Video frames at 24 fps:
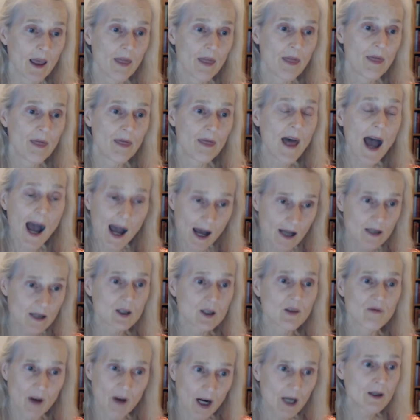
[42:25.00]
that
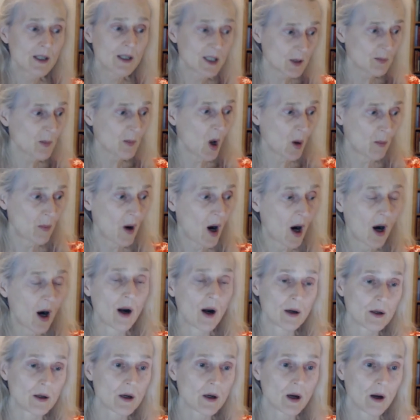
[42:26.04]
very small
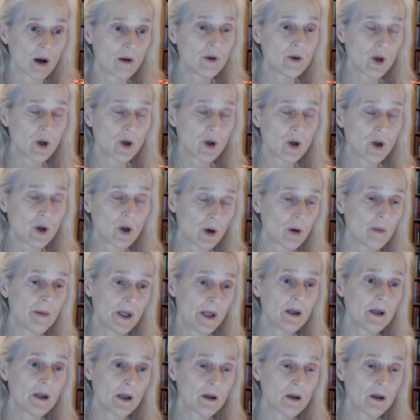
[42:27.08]
part of
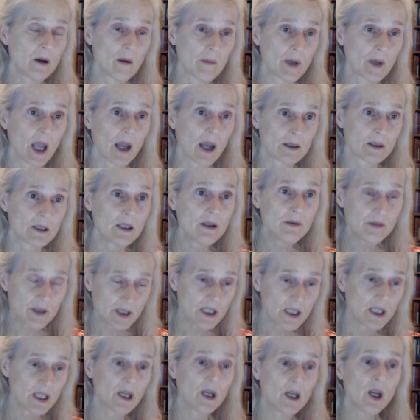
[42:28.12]
European economic
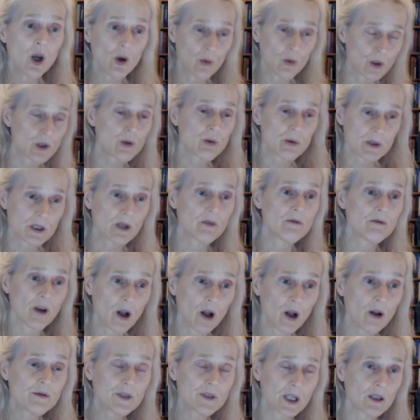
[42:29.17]
activity, which was
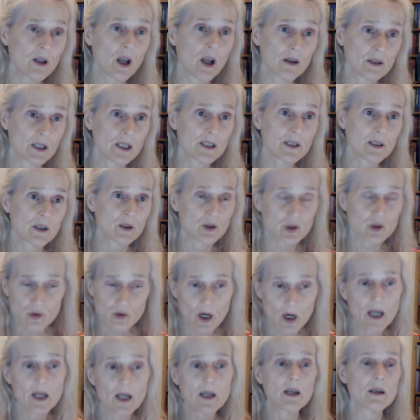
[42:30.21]
involved in long distance
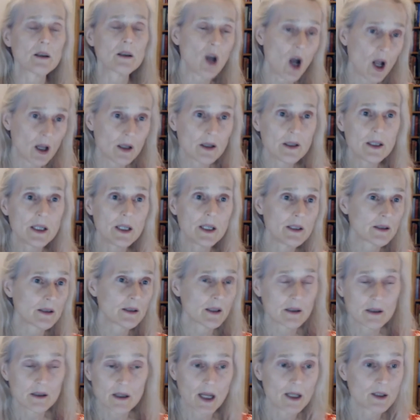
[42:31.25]
trade and colonies
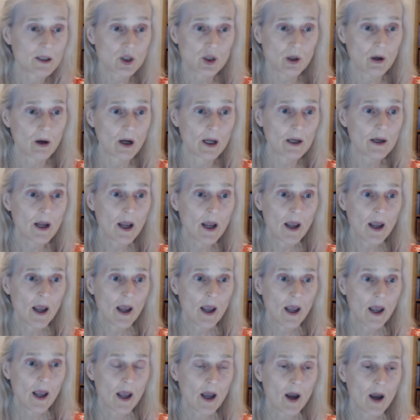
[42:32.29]
and, and so on.
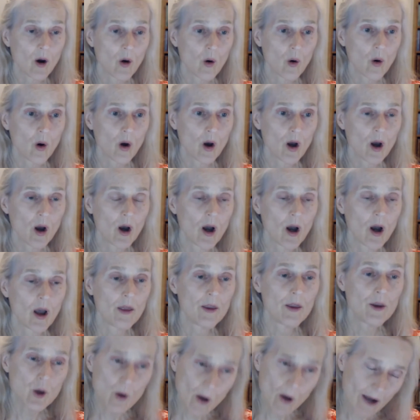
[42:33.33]

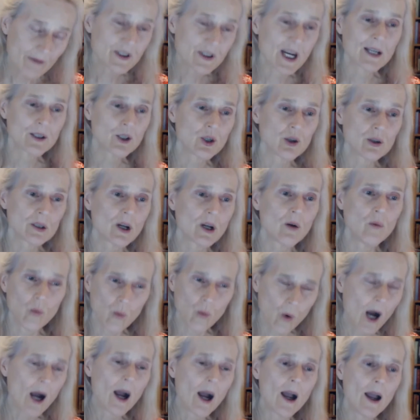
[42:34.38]
You have to ask yourself,
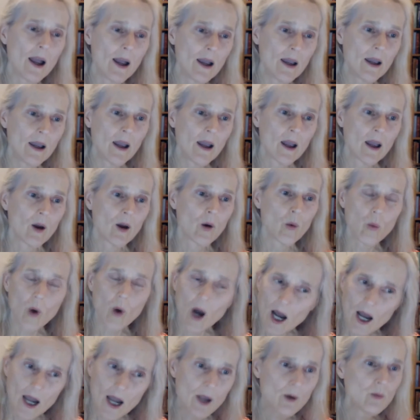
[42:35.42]
why,
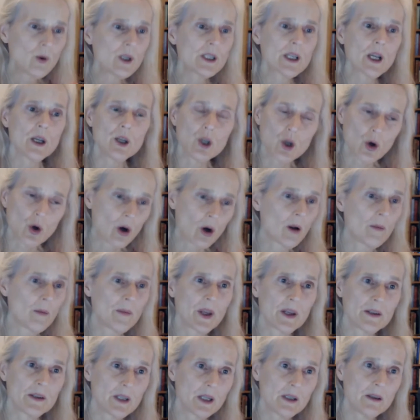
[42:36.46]
why was it Europe
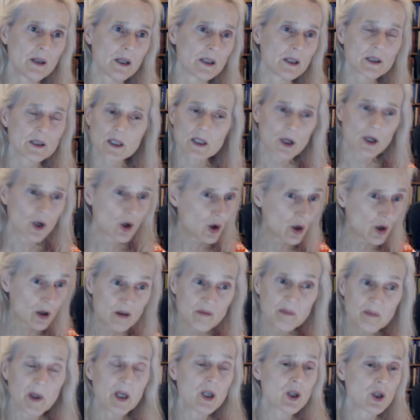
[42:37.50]
that did this? That could
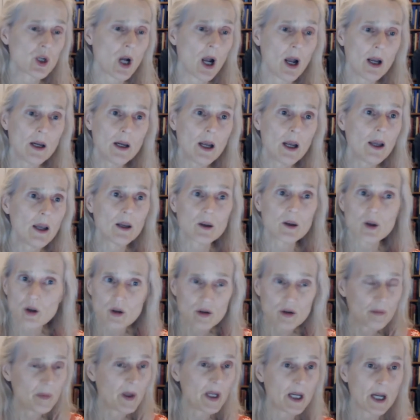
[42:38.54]
have been China, it
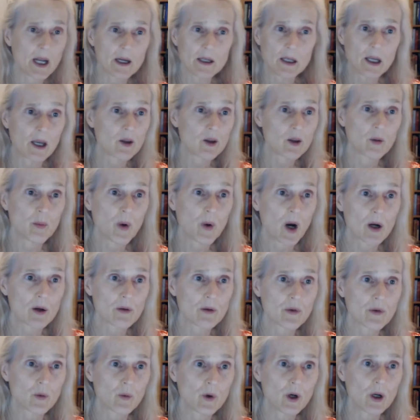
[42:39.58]
could have been any other part
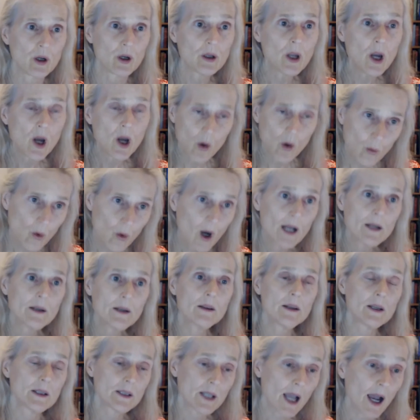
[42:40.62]
of the world. Why
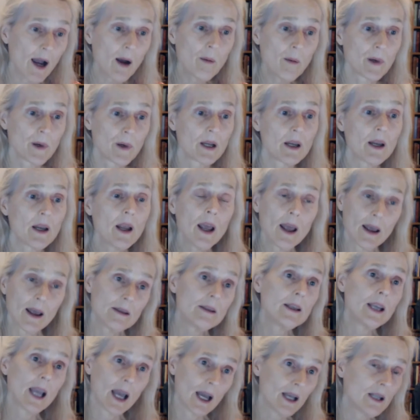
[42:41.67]
did this happen?
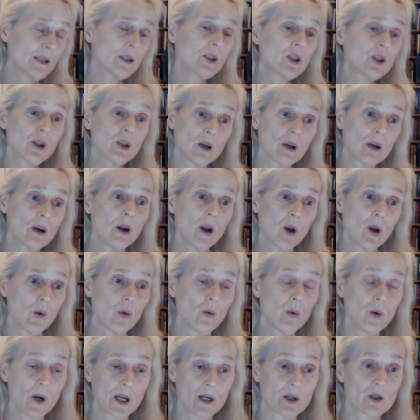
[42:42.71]
And the answer,
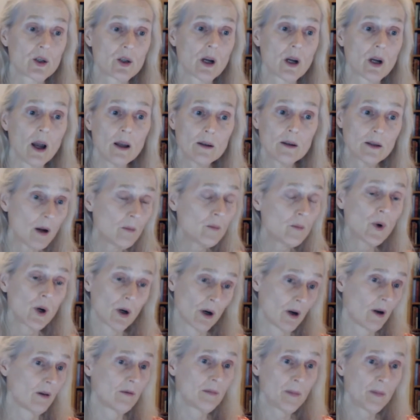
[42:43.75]
which a
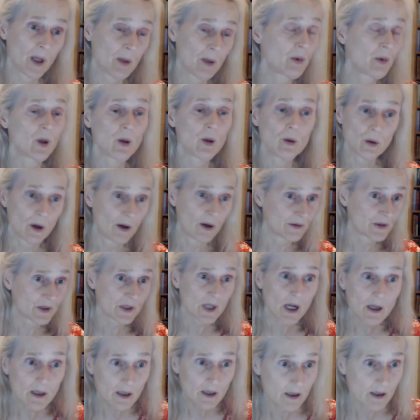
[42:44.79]
number of people who have
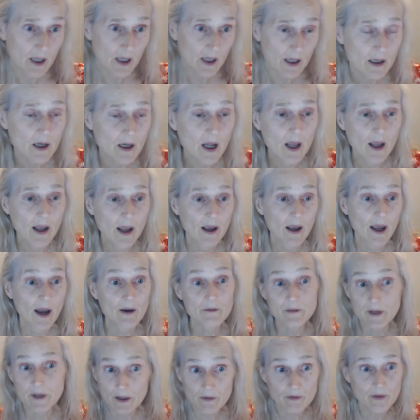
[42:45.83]
studied it
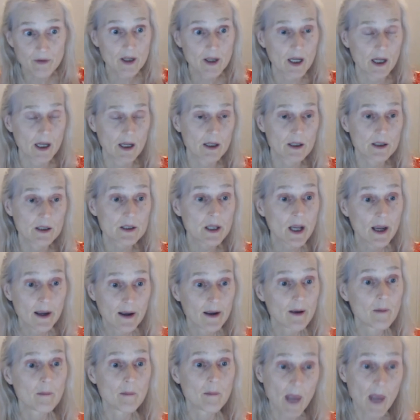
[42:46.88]
have given, is
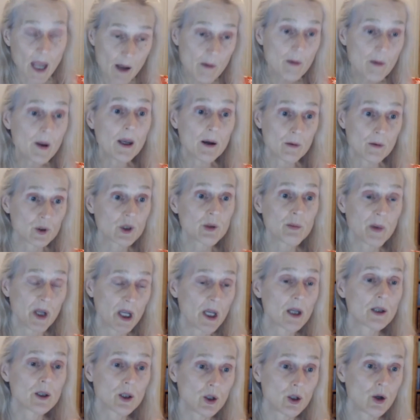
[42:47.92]
maybe it was
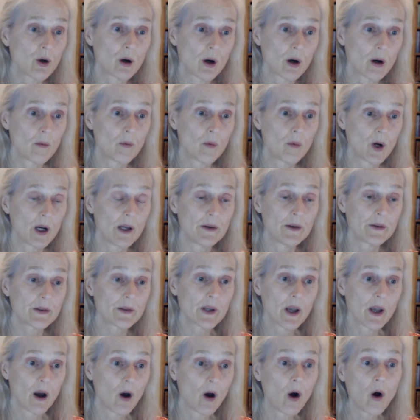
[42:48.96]
because Europe was
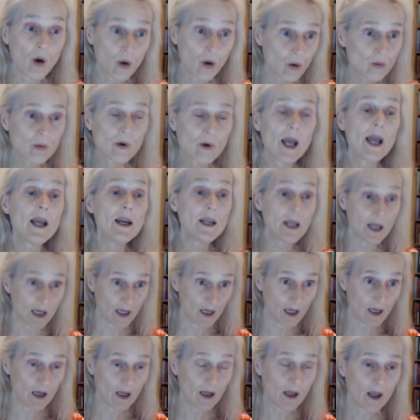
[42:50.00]

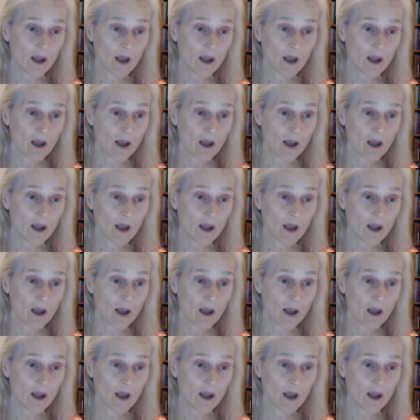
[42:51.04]
already